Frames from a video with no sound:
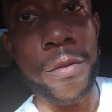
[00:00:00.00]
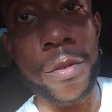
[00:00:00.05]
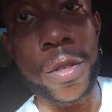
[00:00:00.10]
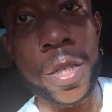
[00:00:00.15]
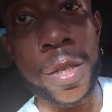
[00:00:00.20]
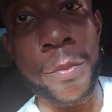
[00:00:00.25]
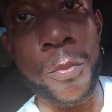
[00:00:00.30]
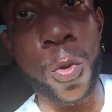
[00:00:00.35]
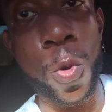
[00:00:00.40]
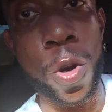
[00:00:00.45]

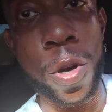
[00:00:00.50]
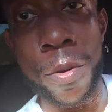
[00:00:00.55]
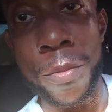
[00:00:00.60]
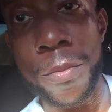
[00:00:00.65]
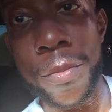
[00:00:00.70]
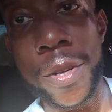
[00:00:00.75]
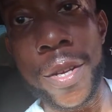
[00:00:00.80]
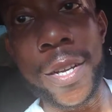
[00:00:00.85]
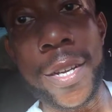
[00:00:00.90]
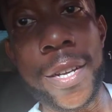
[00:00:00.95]
But again,
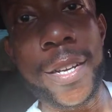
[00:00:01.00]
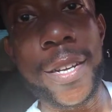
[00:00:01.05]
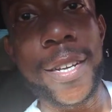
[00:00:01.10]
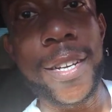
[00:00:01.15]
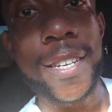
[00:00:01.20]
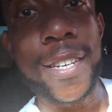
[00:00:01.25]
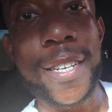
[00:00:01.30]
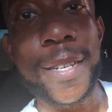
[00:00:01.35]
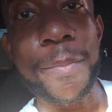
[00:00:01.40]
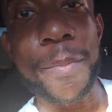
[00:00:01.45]
thank y'all for
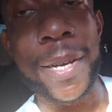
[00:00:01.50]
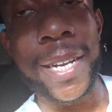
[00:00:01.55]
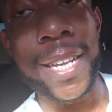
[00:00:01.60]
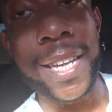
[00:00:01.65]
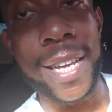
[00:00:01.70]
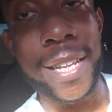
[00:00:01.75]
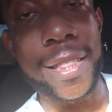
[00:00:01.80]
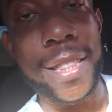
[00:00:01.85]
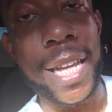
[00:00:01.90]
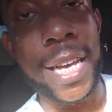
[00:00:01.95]
being here. I
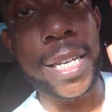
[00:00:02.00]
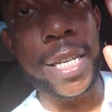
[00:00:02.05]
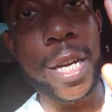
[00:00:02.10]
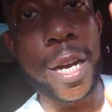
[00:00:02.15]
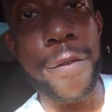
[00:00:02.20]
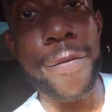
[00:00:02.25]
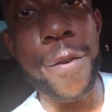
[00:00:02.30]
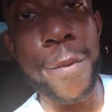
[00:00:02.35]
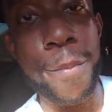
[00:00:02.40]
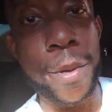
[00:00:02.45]
really, really,
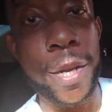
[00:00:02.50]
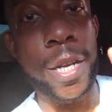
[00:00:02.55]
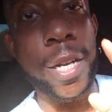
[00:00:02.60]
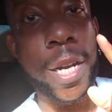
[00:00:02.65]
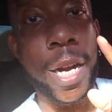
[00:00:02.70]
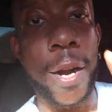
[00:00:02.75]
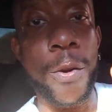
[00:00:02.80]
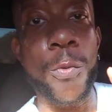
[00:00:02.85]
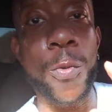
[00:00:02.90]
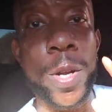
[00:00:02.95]
really, really,
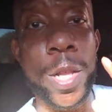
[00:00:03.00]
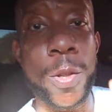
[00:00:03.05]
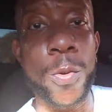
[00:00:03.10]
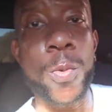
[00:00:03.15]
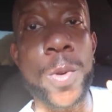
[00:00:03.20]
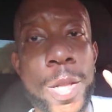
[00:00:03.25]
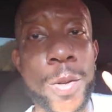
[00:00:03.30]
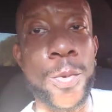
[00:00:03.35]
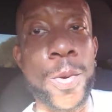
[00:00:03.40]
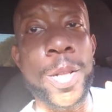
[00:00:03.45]
really, really,
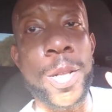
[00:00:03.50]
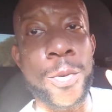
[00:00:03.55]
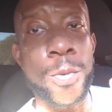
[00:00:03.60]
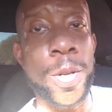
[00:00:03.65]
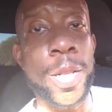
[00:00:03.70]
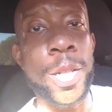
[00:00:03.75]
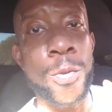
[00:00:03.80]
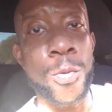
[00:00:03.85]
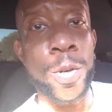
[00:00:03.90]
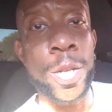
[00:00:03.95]
really do
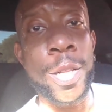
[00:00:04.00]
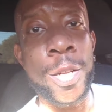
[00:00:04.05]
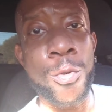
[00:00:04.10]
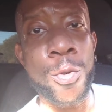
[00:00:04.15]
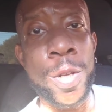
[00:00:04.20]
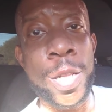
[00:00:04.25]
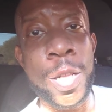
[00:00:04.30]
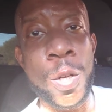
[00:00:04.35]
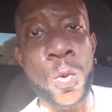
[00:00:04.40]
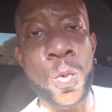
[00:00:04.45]
appreciate
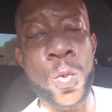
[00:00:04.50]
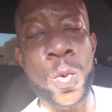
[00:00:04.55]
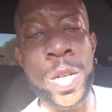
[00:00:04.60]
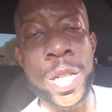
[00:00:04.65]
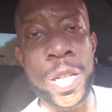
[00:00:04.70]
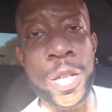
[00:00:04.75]
it.